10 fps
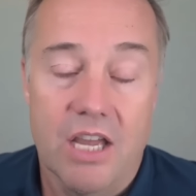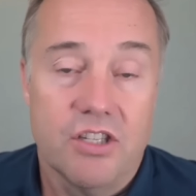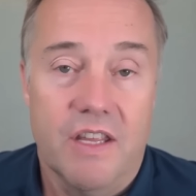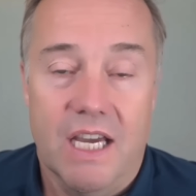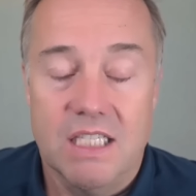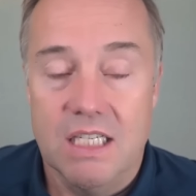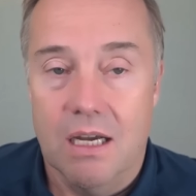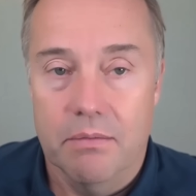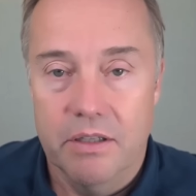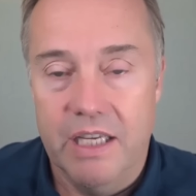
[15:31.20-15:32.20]
Yeah, so they got to
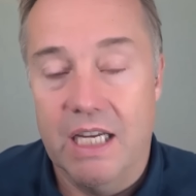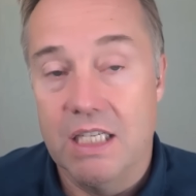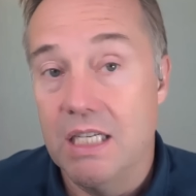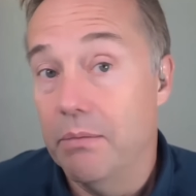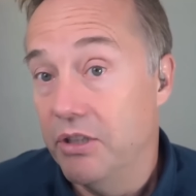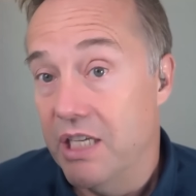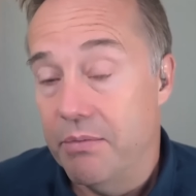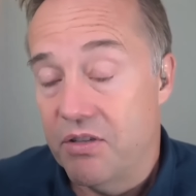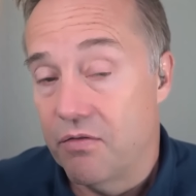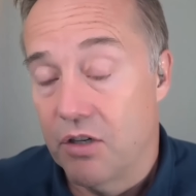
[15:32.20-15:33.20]
double they got to double
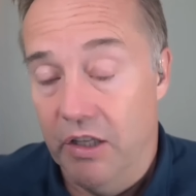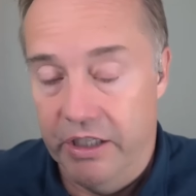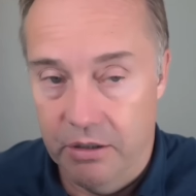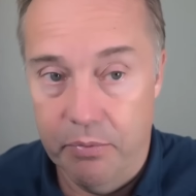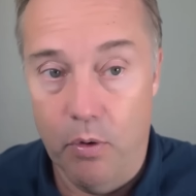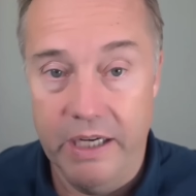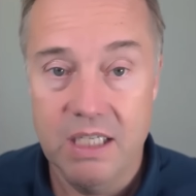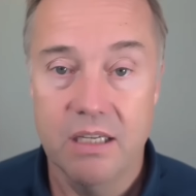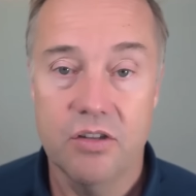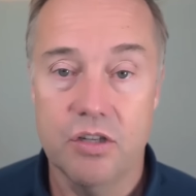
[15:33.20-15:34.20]
dip. It's a really good point.